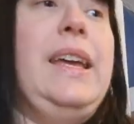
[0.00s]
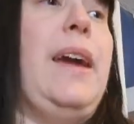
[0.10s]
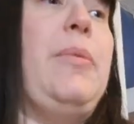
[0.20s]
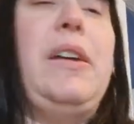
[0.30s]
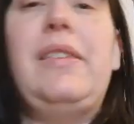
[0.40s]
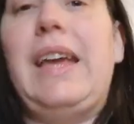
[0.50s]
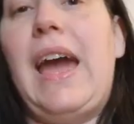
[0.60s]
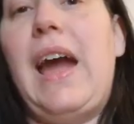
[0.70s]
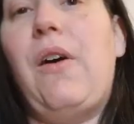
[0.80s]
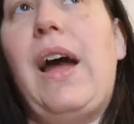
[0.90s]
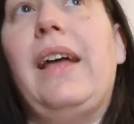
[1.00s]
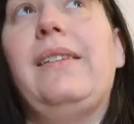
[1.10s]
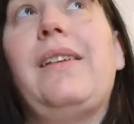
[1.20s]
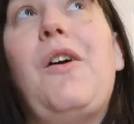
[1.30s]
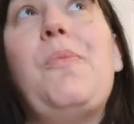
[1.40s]
yeah, it'd be good to get out
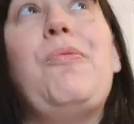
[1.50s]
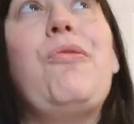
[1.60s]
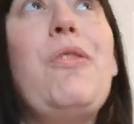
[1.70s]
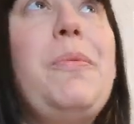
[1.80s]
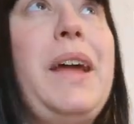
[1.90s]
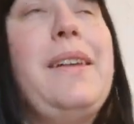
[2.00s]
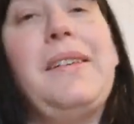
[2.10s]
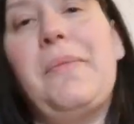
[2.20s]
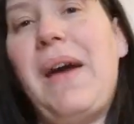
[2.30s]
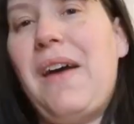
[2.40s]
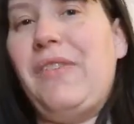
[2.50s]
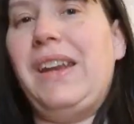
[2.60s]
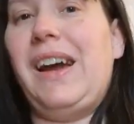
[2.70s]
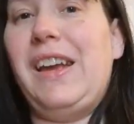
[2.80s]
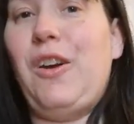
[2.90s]
and I'll probably end up
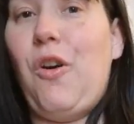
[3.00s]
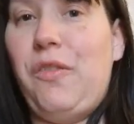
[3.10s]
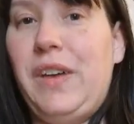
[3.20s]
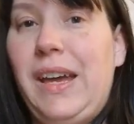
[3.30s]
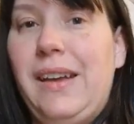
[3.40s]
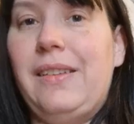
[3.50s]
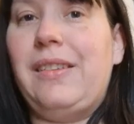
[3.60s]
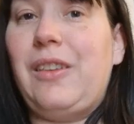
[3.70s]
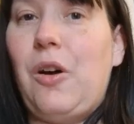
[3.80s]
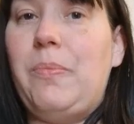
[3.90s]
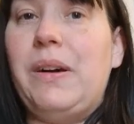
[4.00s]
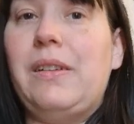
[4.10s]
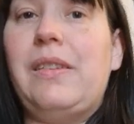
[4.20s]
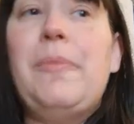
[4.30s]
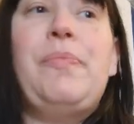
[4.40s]
having a coffee at
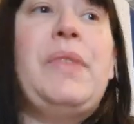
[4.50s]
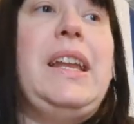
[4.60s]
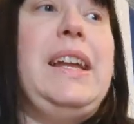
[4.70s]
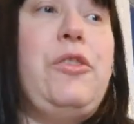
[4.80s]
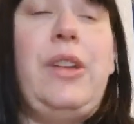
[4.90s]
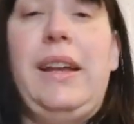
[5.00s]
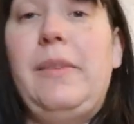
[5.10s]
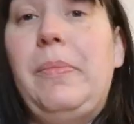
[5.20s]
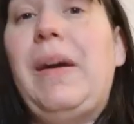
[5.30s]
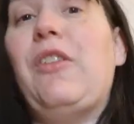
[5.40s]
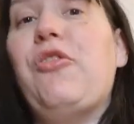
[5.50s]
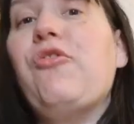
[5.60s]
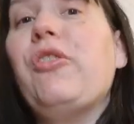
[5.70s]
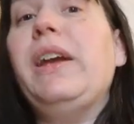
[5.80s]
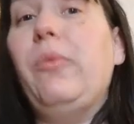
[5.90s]
Starbucks Literally, it's been about
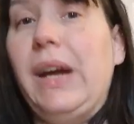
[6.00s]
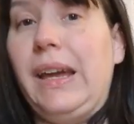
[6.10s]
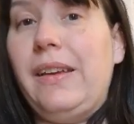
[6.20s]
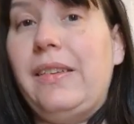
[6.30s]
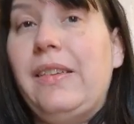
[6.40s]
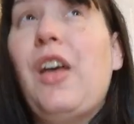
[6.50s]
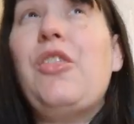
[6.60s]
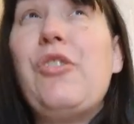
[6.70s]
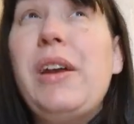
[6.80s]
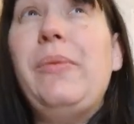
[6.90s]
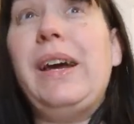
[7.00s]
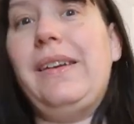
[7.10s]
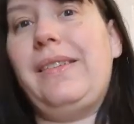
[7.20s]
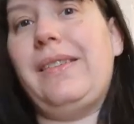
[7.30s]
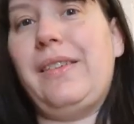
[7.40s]
three weeks, three
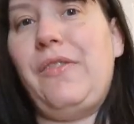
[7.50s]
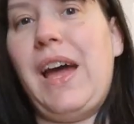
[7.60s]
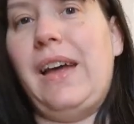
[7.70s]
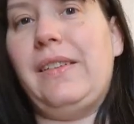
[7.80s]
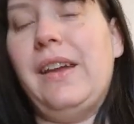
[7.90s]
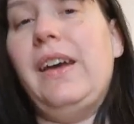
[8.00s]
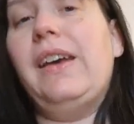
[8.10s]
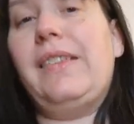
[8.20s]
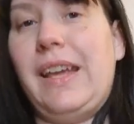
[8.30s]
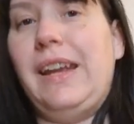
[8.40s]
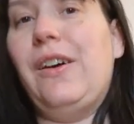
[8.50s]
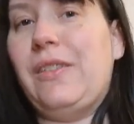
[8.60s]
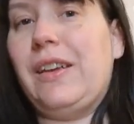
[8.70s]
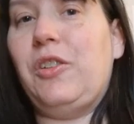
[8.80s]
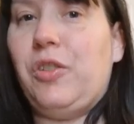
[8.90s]
weeks since I've had a skinny
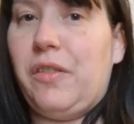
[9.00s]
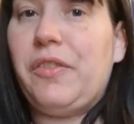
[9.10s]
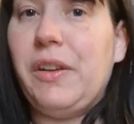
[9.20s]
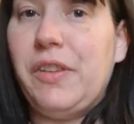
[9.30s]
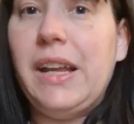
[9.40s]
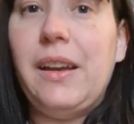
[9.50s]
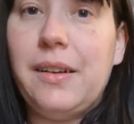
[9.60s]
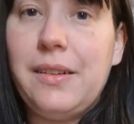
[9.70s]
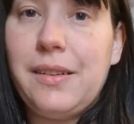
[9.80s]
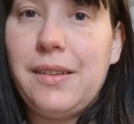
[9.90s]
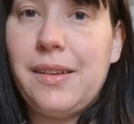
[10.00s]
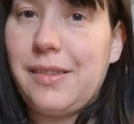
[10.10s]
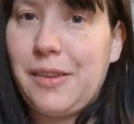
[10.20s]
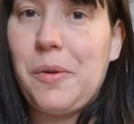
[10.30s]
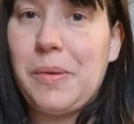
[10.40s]
latte sugar-free vanilla at
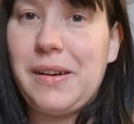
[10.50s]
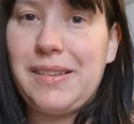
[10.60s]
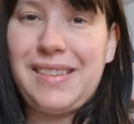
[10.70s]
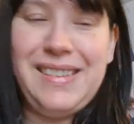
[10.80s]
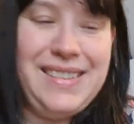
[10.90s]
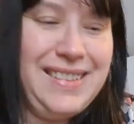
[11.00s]
Starbucks.